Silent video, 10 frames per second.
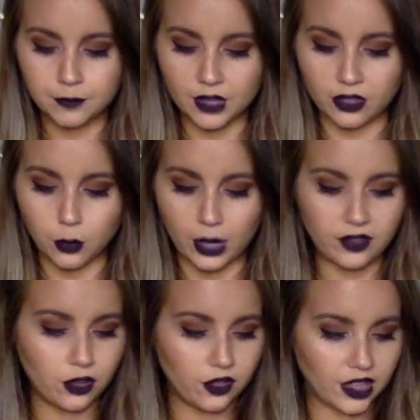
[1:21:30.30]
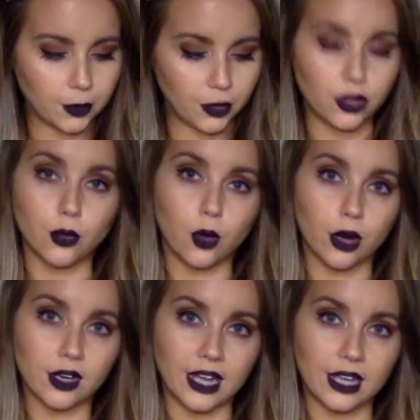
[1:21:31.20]
and the way that you think about your
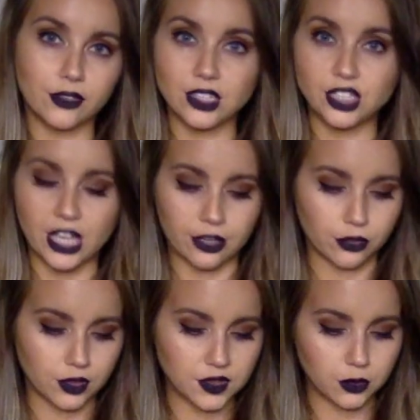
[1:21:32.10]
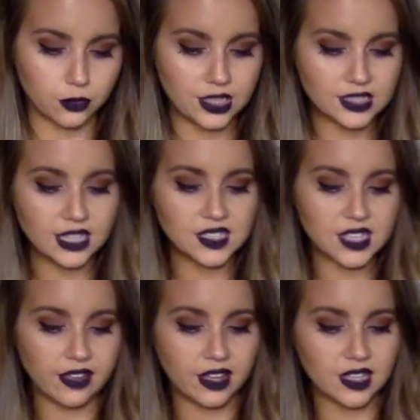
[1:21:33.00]
work life in general. So the reason I
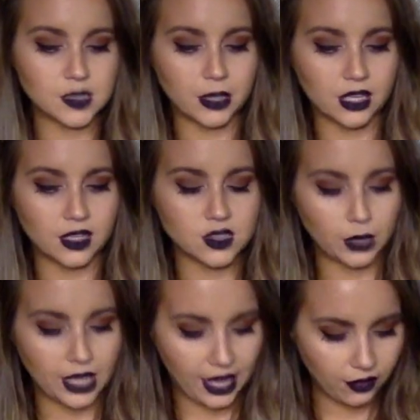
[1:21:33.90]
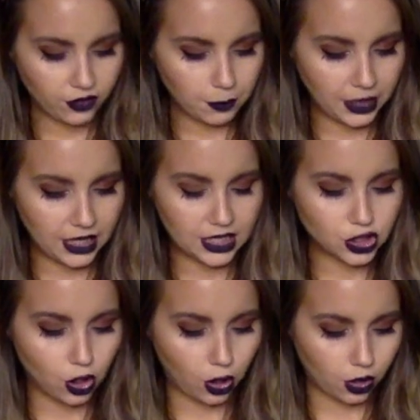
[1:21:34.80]
say that is because we have the Page
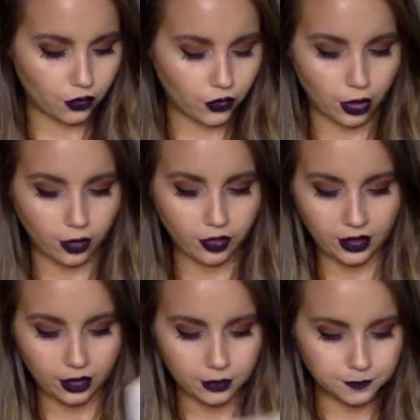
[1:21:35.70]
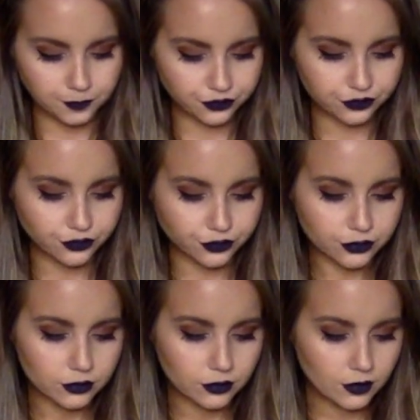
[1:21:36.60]
of Earth here,
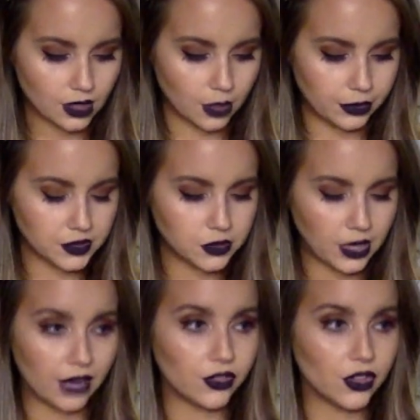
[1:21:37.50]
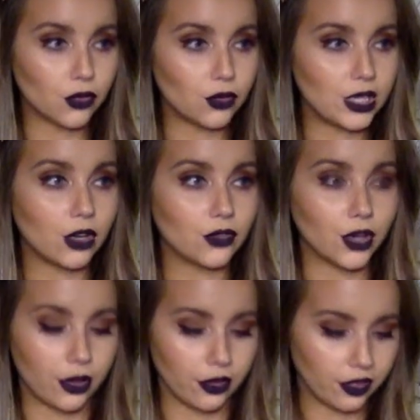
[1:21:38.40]
and we also have the Three of
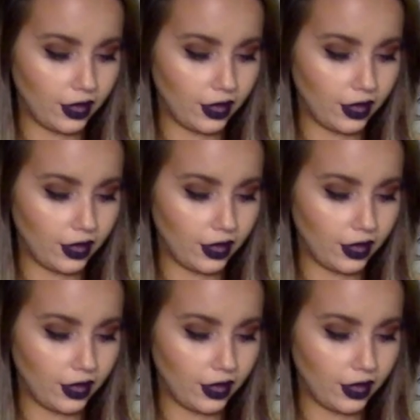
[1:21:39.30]
Earth,